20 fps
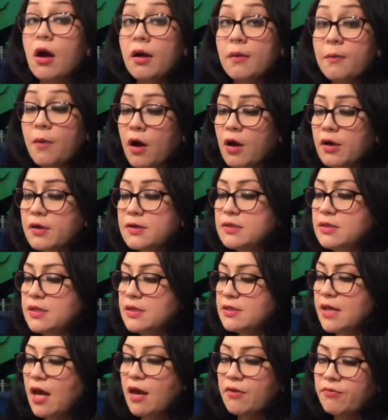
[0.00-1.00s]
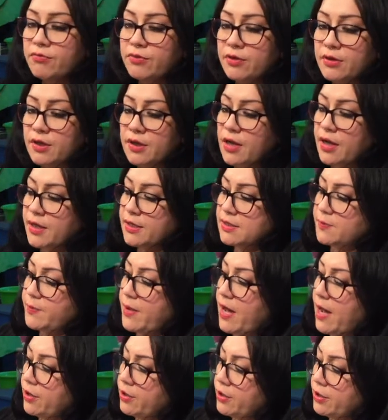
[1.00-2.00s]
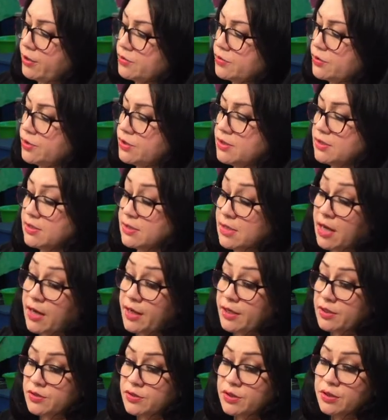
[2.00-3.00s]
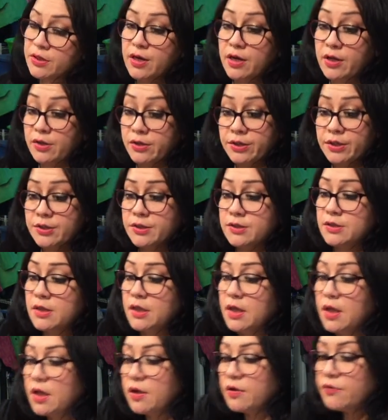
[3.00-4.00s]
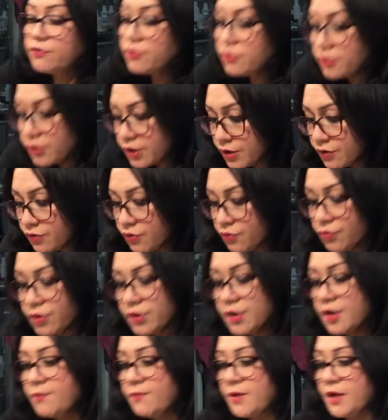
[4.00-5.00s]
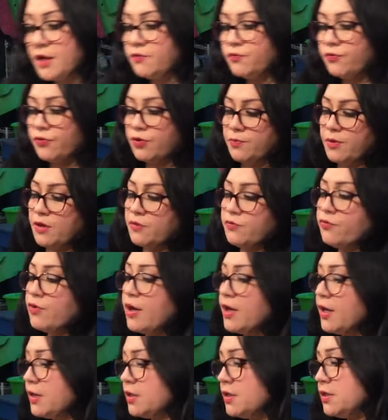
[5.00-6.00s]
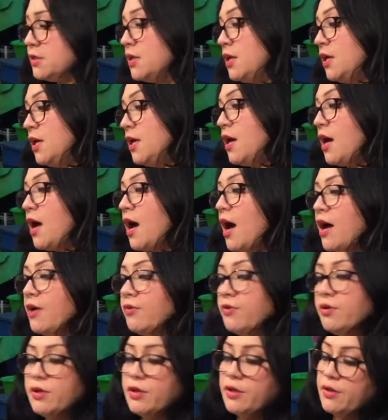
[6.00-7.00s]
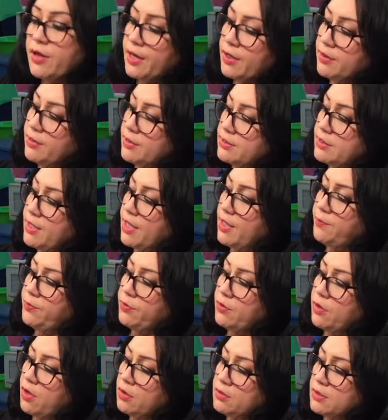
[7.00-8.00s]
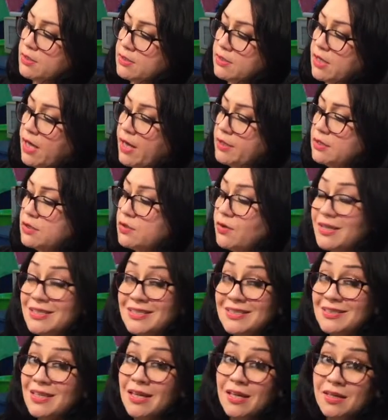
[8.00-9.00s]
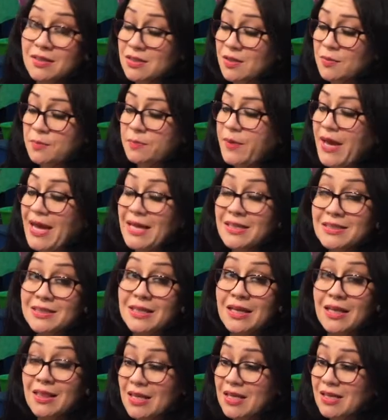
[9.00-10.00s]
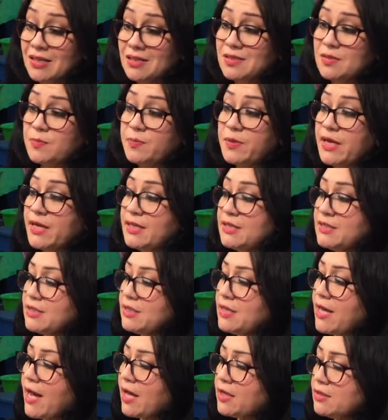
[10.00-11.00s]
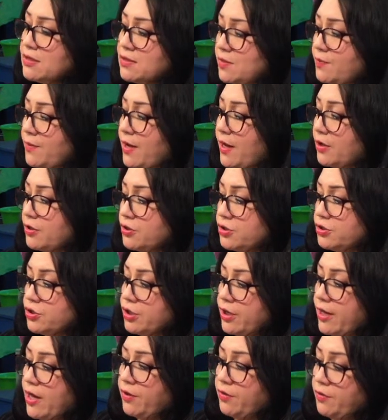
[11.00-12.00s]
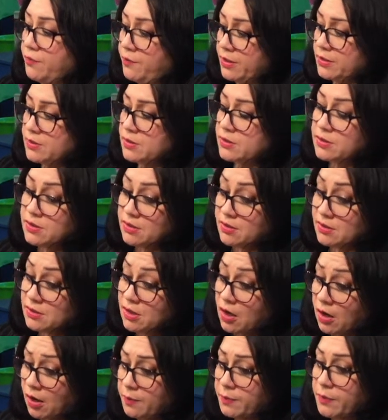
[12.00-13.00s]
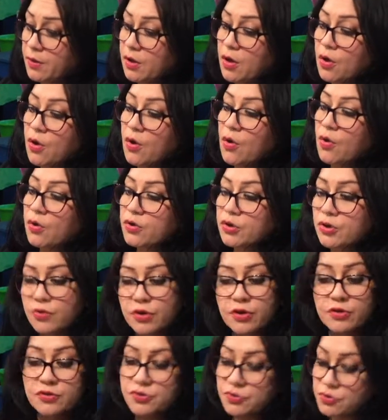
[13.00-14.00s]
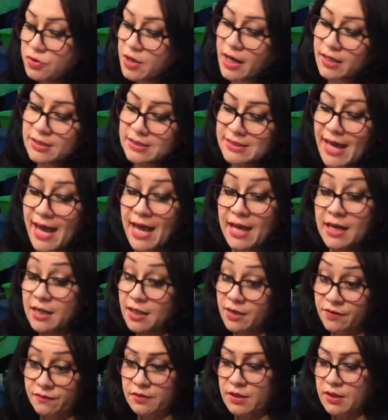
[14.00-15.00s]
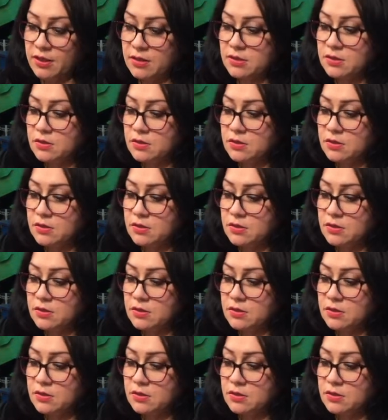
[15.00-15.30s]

box, these have really nice patterns or designs or colors. If we look at the one I made for my friend, I really like the tape along the side, so I didn't end up painting this, but I did add some extra elements to the top. You can do that to any of these.